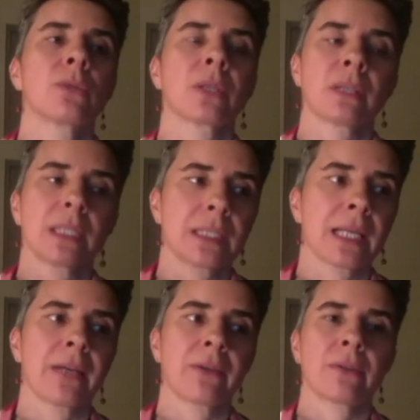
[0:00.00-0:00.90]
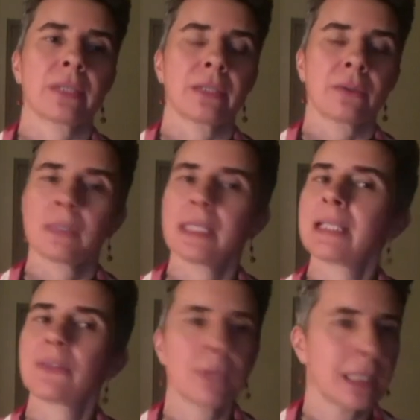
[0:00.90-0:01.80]
our desires and all
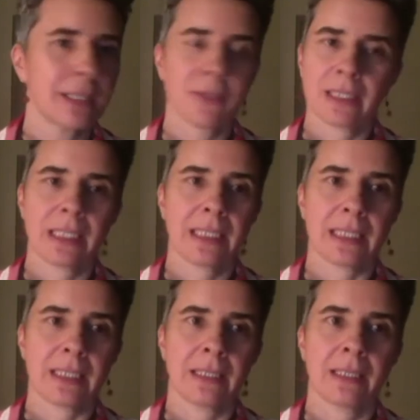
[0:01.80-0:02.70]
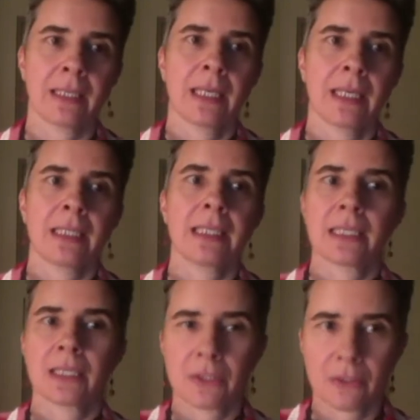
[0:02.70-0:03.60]
it's really not easy this
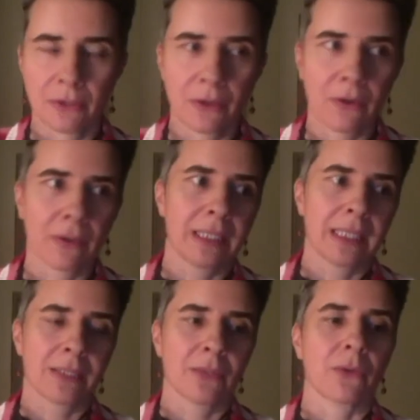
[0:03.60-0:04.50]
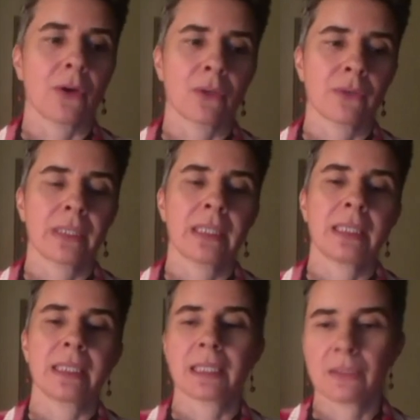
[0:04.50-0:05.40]
is the context of Auroville.
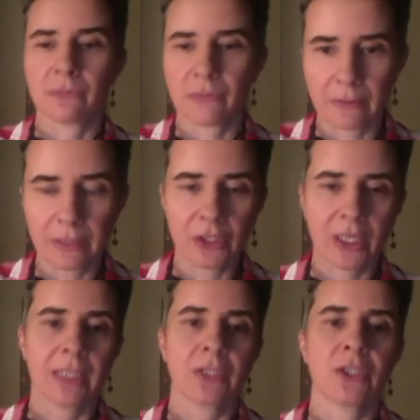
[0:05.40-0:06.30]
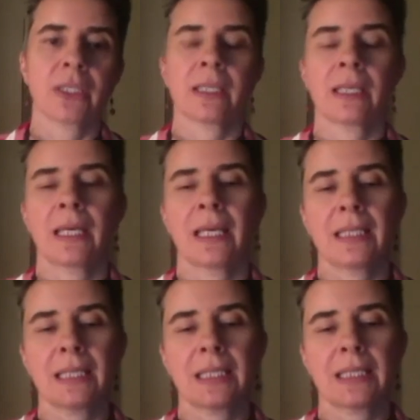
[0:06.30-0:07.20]
It is very challenging.
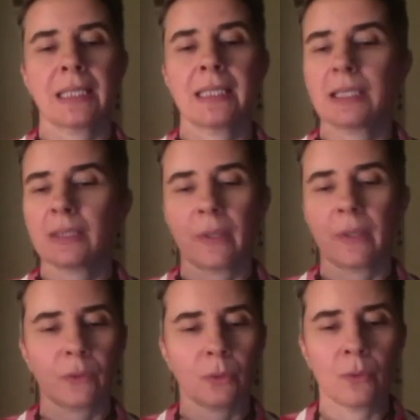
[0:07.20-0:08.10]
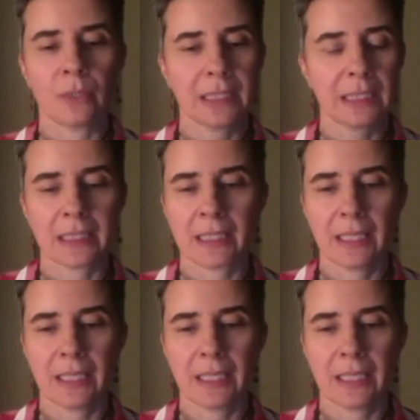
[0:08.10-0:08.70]
As I said, it's about all these